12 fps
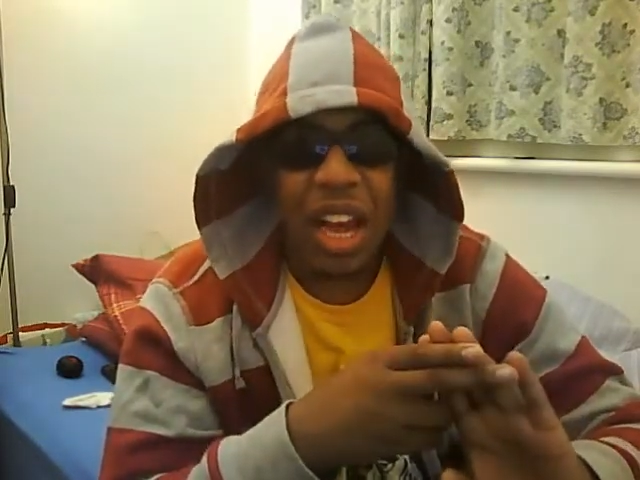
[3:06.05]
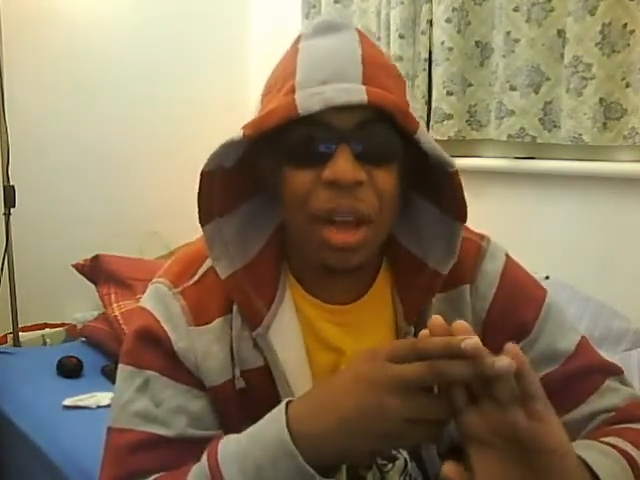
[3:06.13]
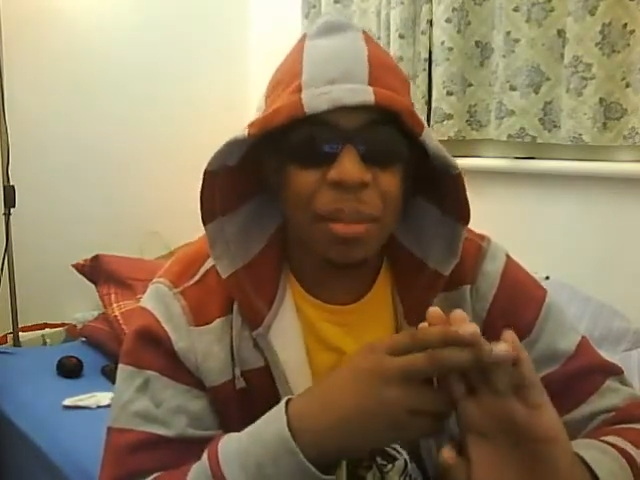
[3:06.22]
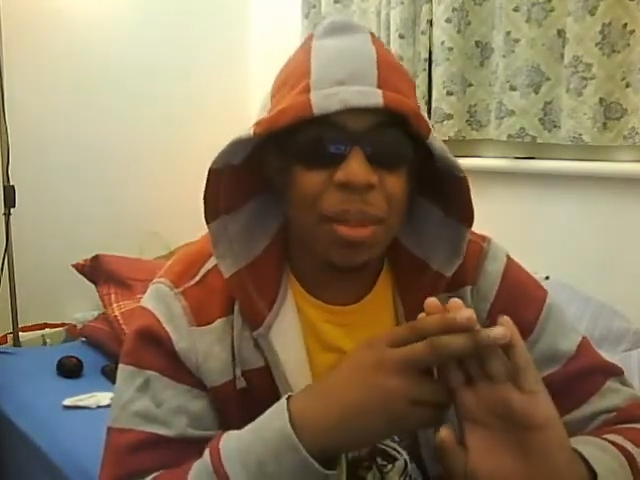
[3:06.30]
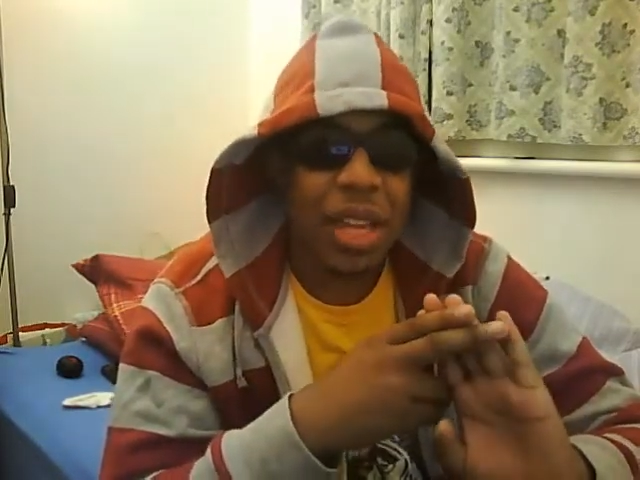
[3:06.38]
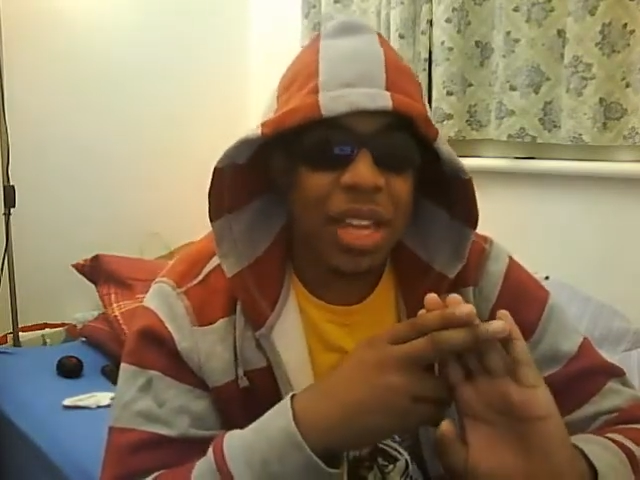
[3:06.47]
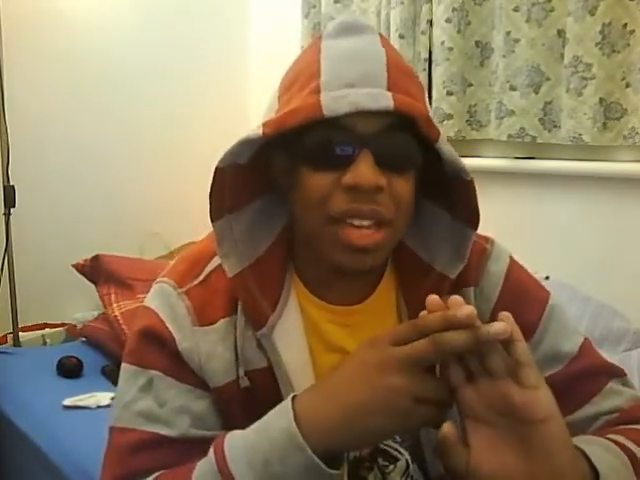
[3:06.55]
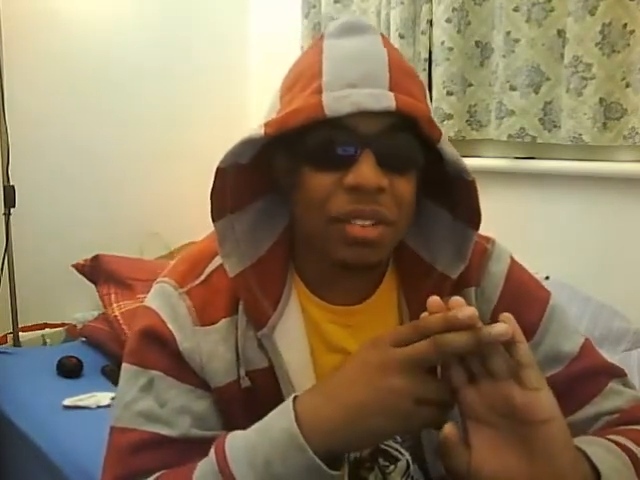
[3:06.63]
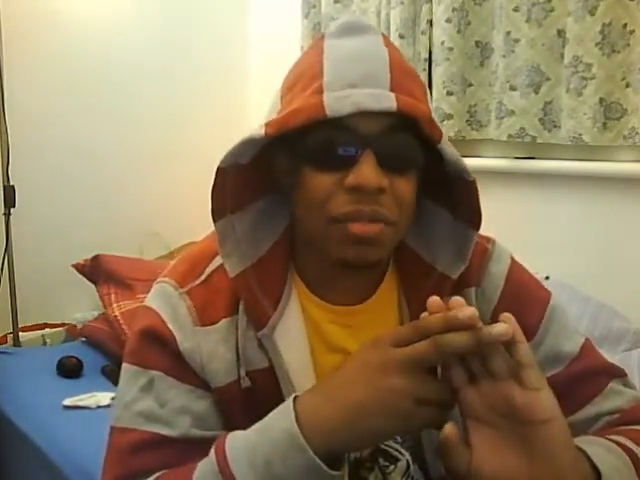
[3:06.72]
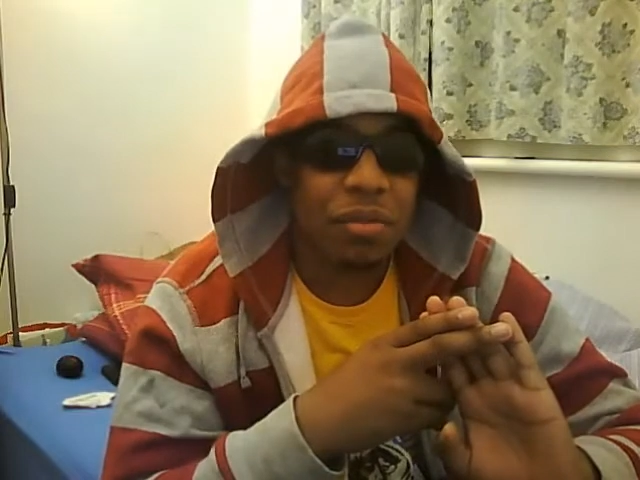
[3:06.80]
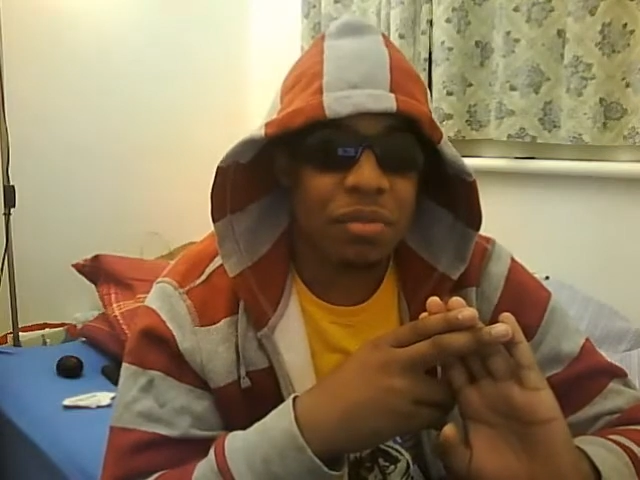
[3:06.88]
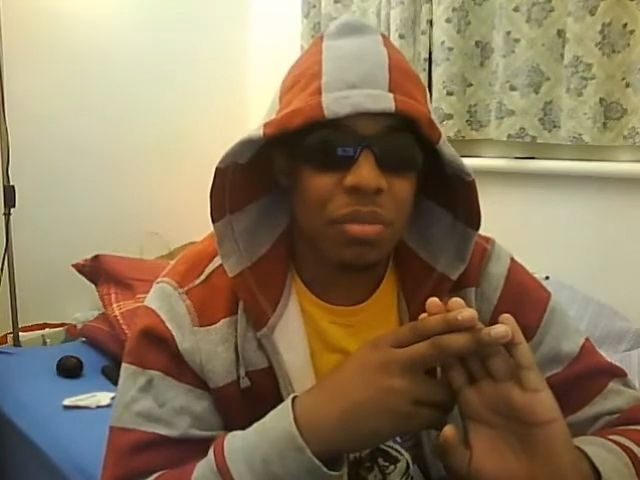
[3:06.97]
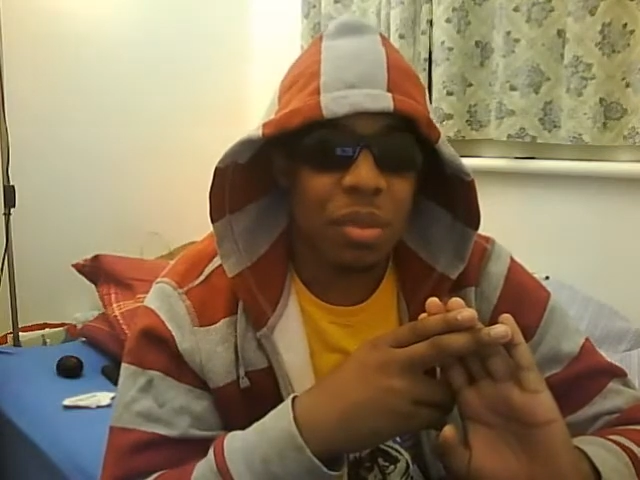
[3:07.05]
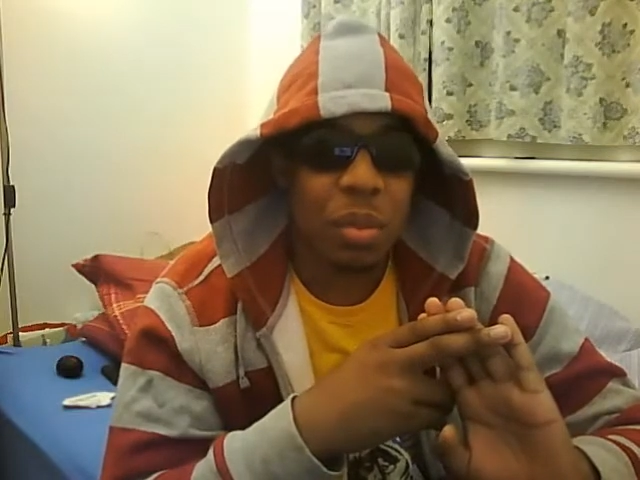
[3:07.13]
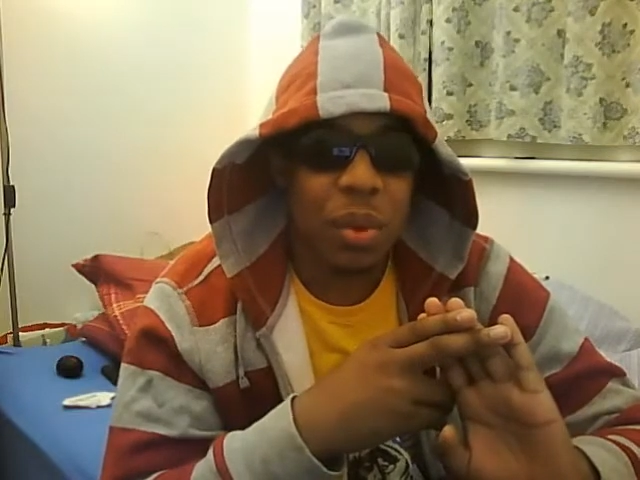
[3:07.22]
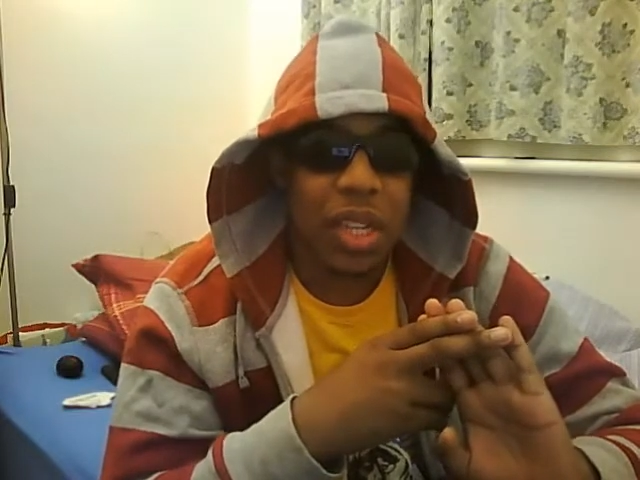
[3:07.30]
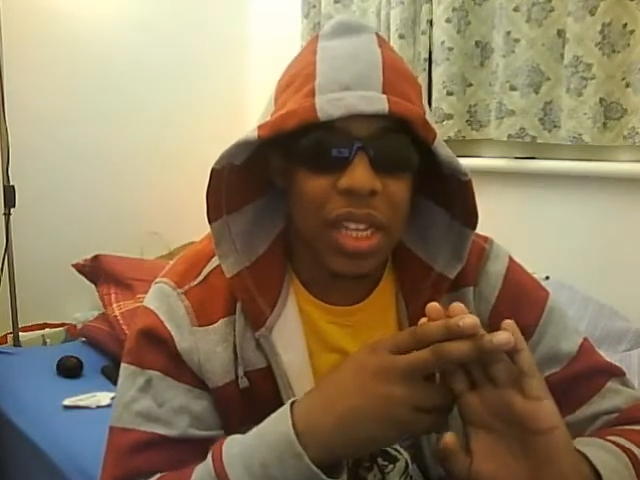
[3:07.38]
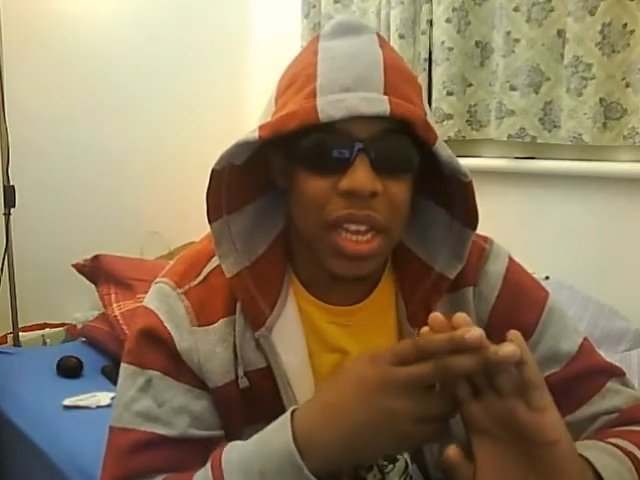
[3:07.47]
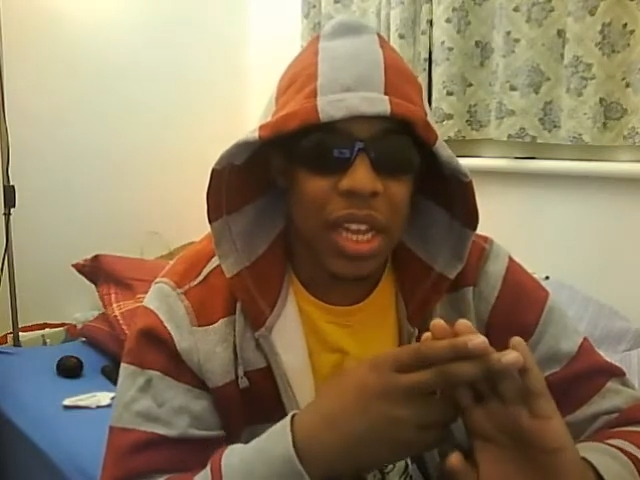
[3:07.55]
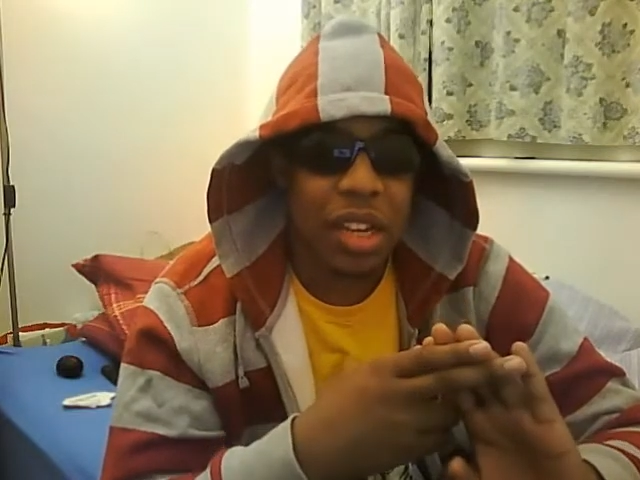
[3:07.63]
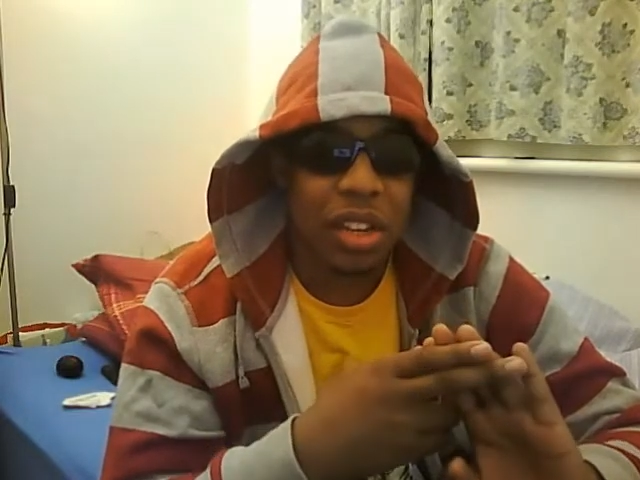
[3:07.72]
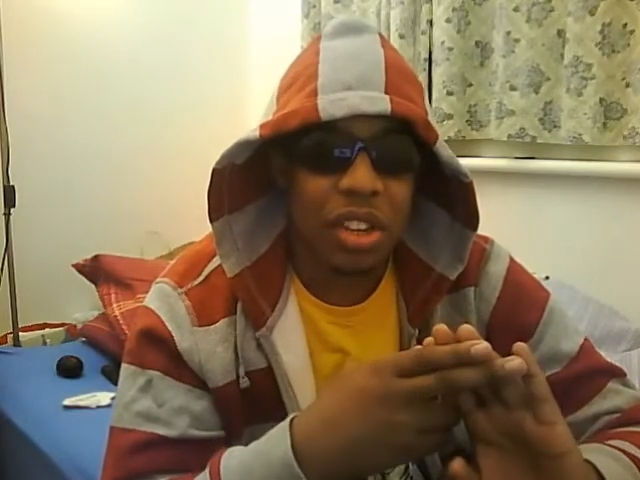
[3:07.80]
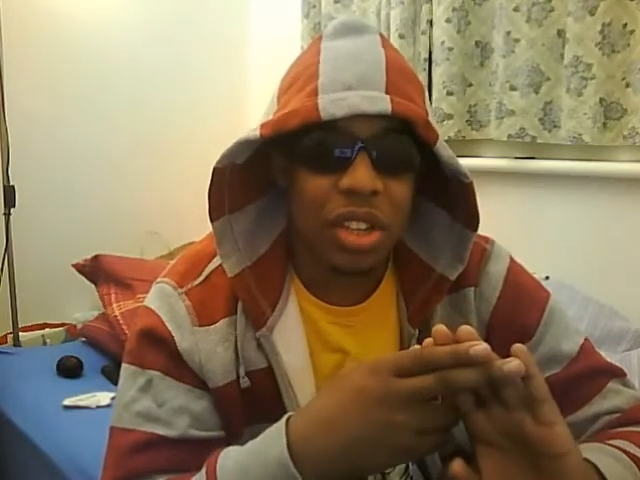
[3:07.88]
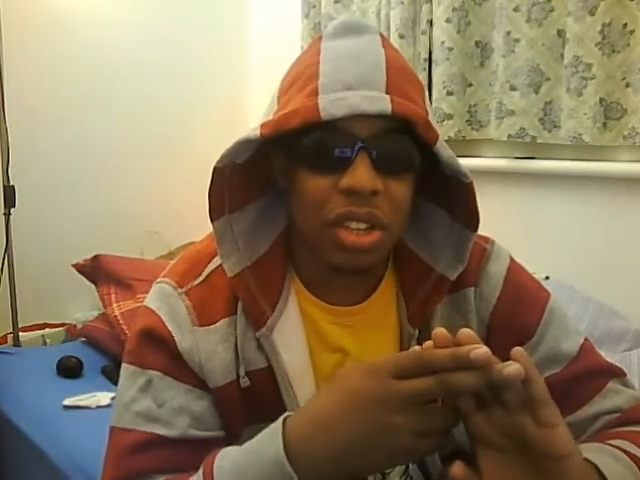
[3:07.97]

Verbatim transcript: I mean, but then